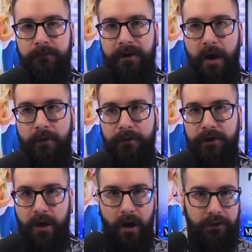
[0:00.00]
Now the
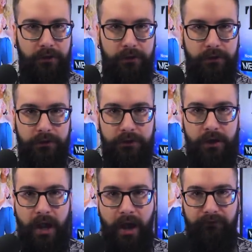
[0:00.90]
doctors
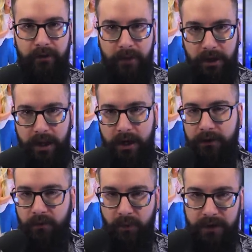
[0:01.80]
have
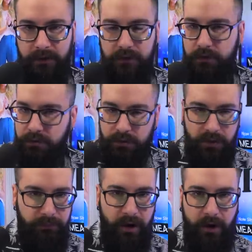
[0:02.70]
communicated the risks to
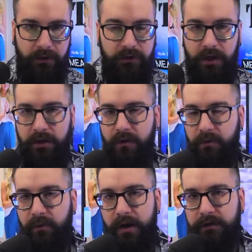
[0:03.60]
the parents. They know
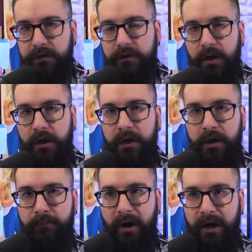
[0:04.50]
the risks,
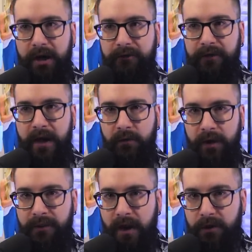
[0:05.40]
but if they
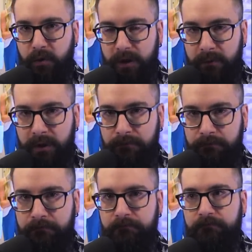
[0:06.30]
don't get that treatment,
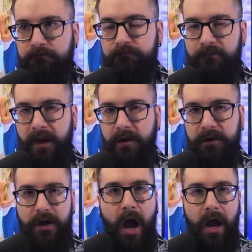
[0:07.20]
they
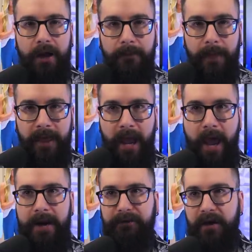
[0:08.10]
could die.
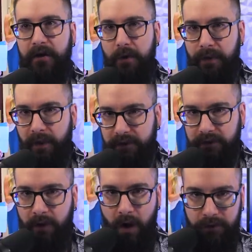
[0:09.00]
And if they know that
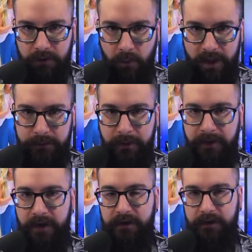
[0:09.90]
that's the consequence, but
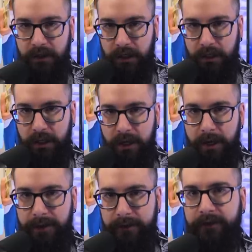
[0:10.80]
they still
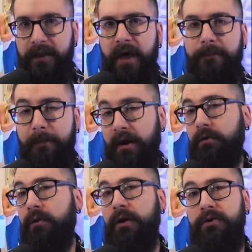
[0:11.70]
think that that
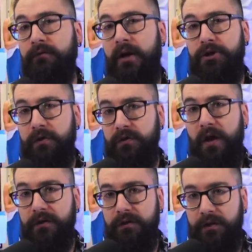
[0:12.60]
medical intervention is
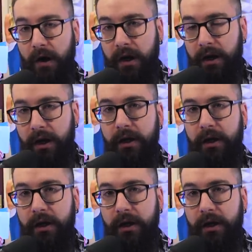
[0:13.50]
necessary,